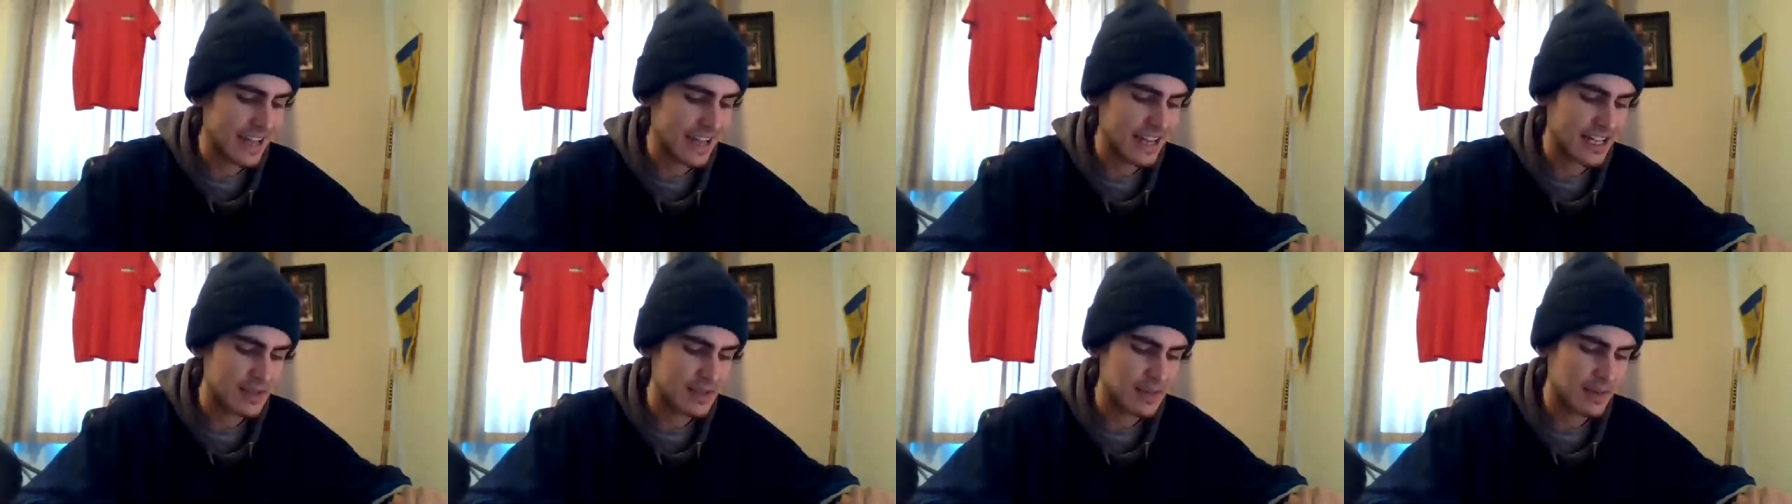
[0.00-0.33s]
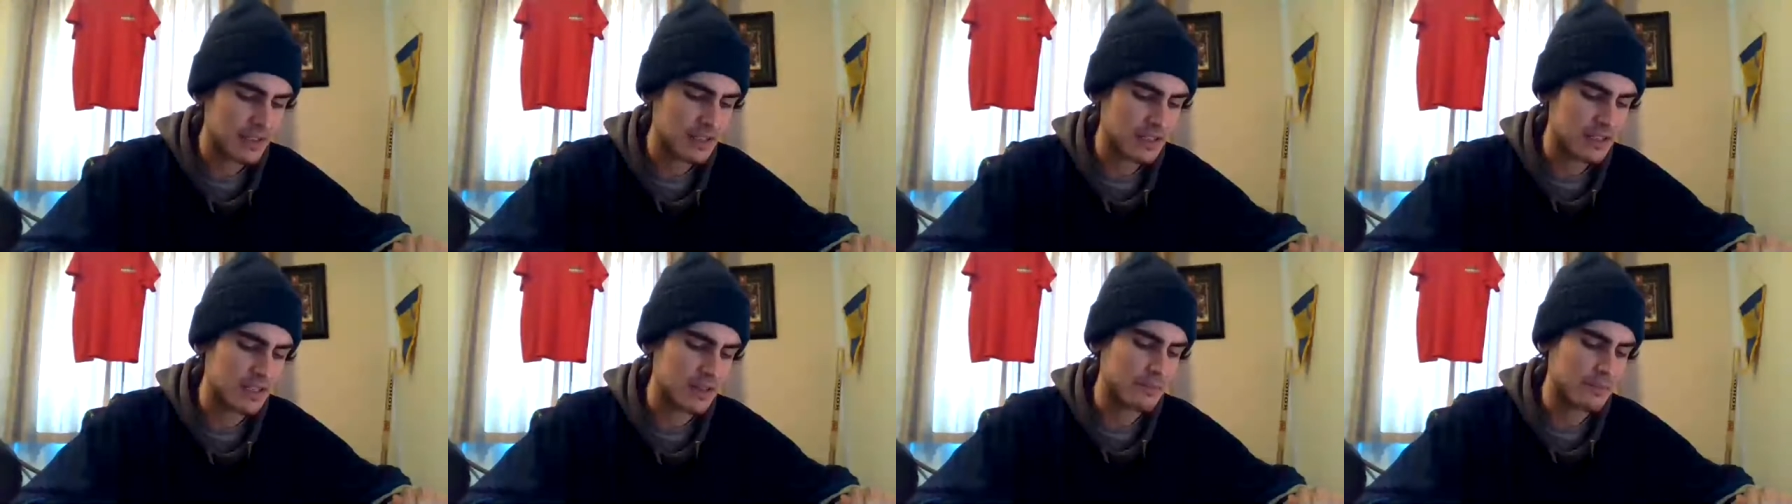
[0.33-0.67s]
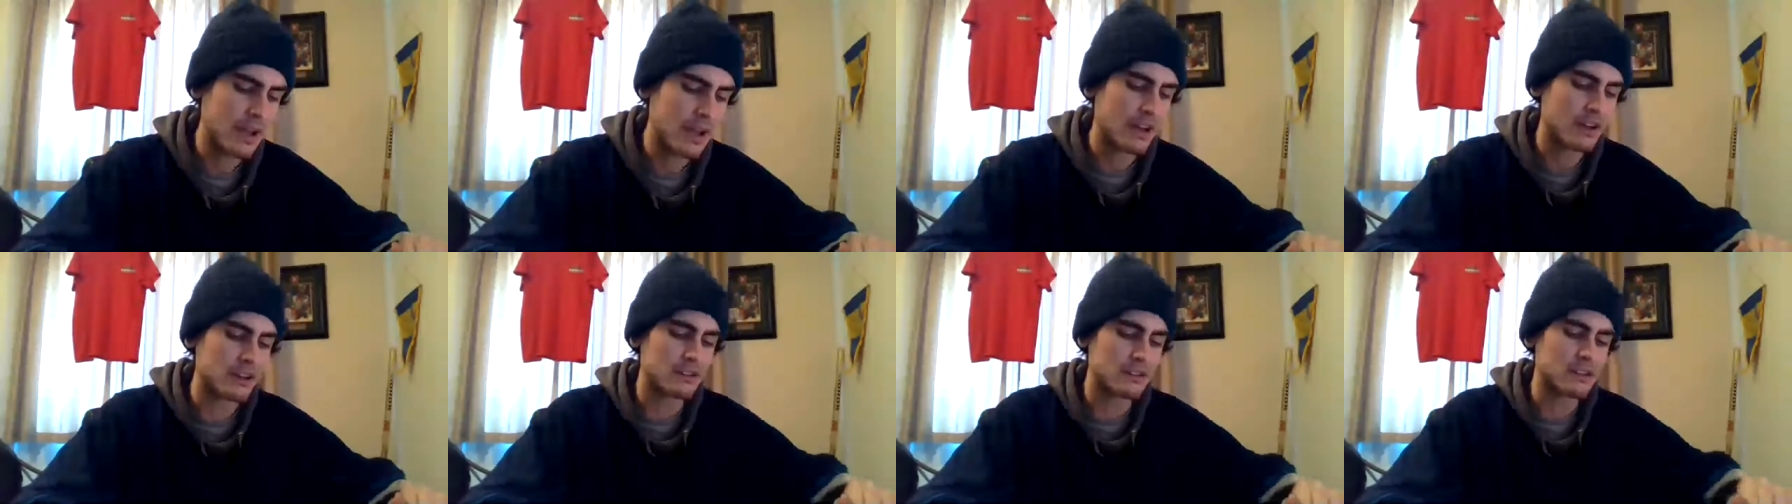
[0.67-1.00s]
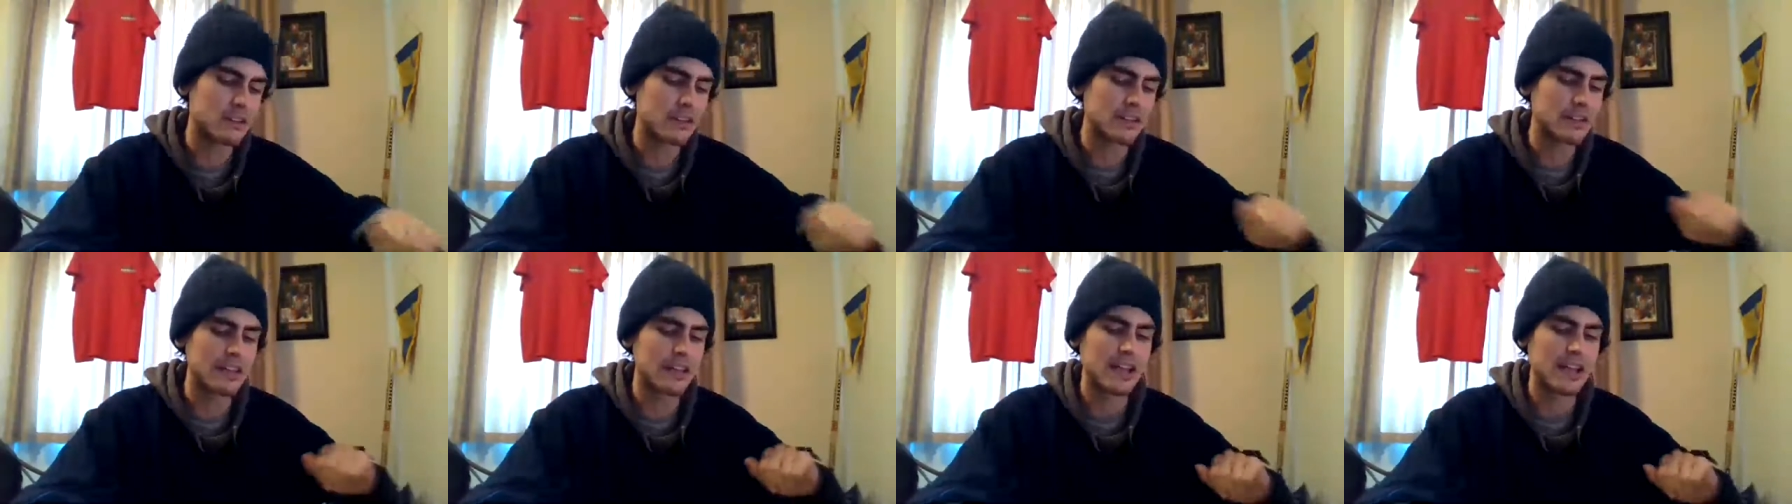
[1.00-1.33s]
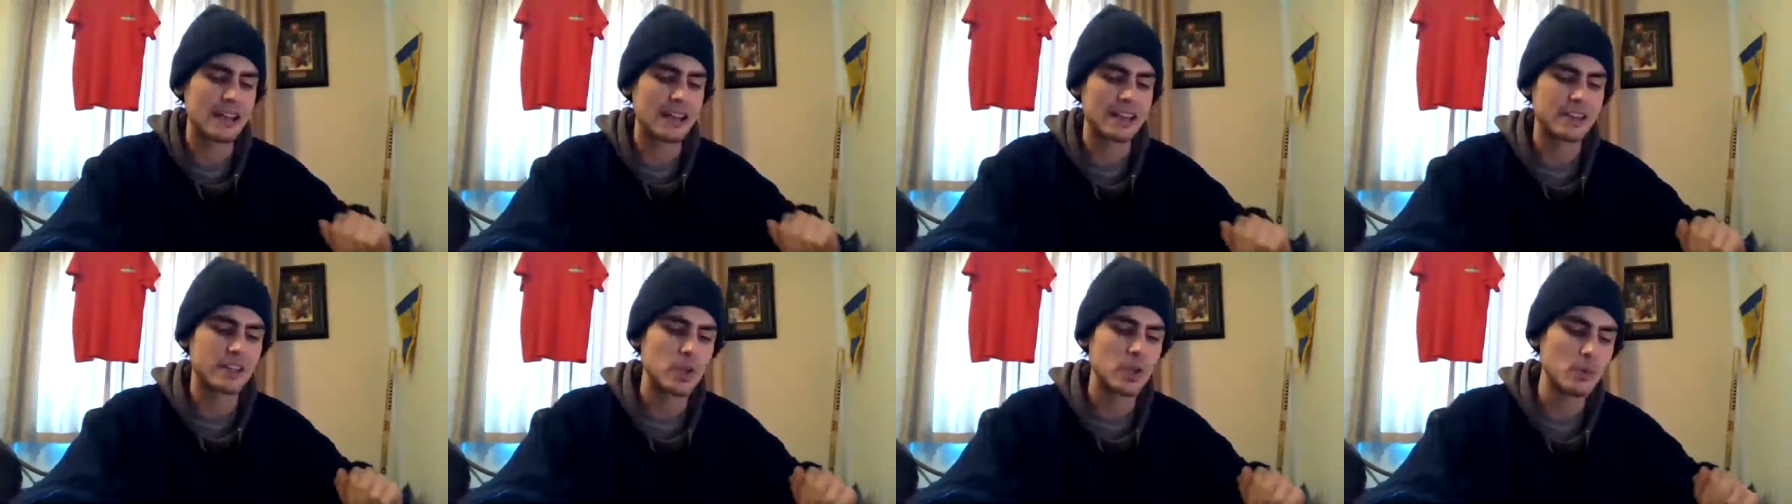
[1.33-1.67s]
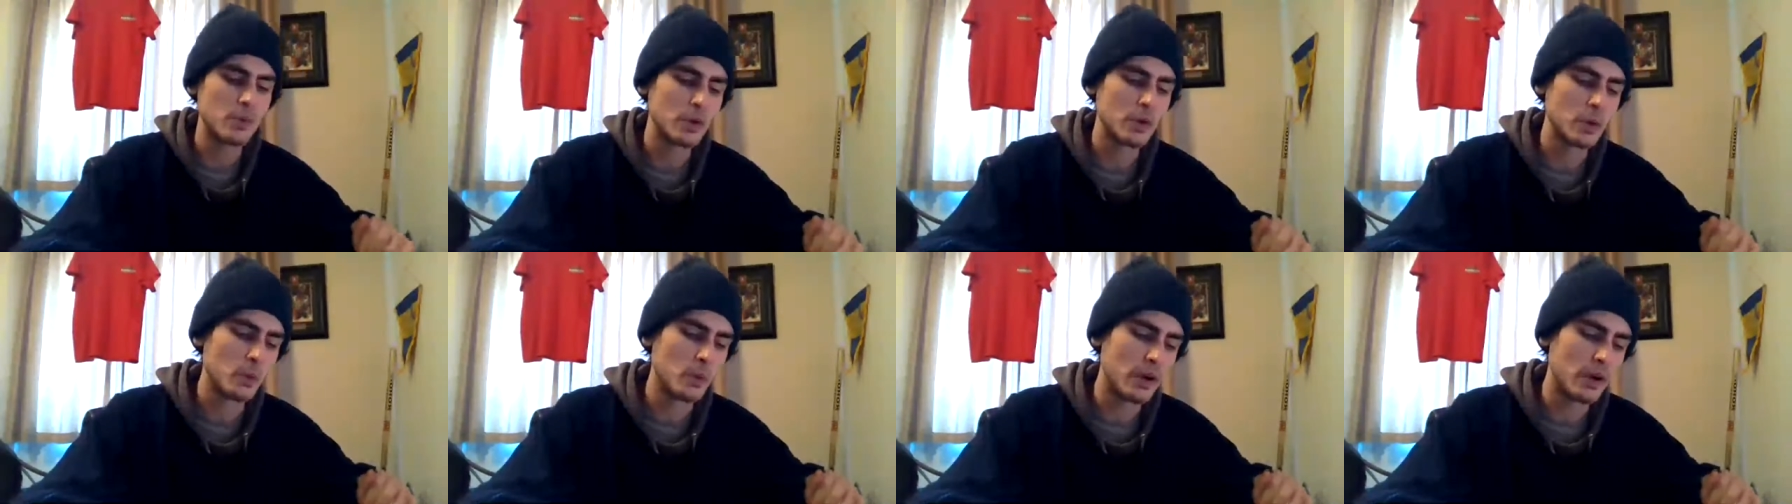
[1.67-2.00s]
I expect to see Pettersson
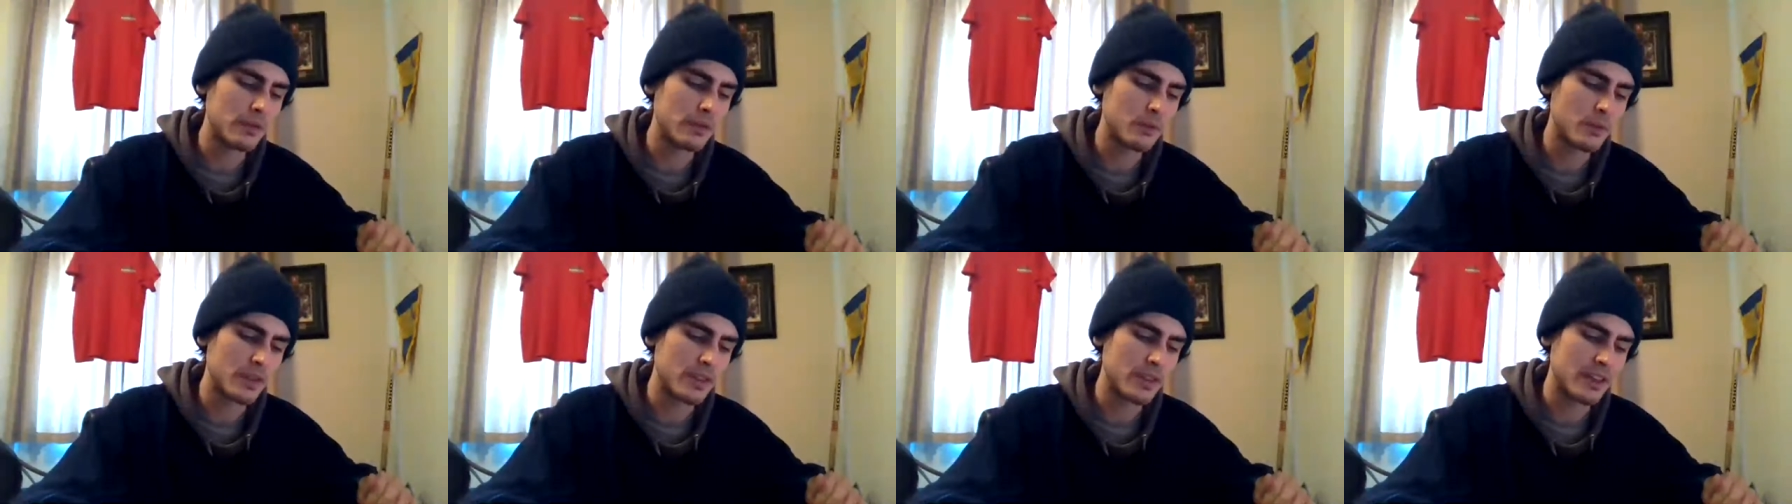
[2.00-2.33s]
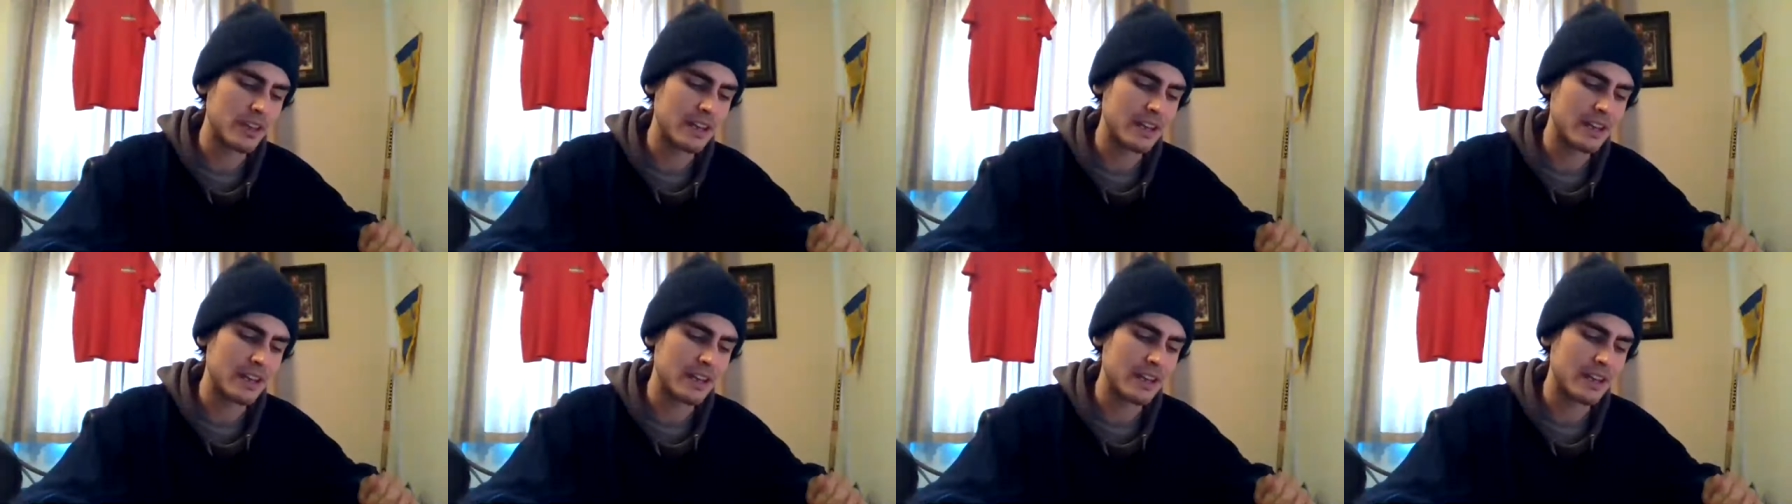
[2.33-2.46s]
2-1 with a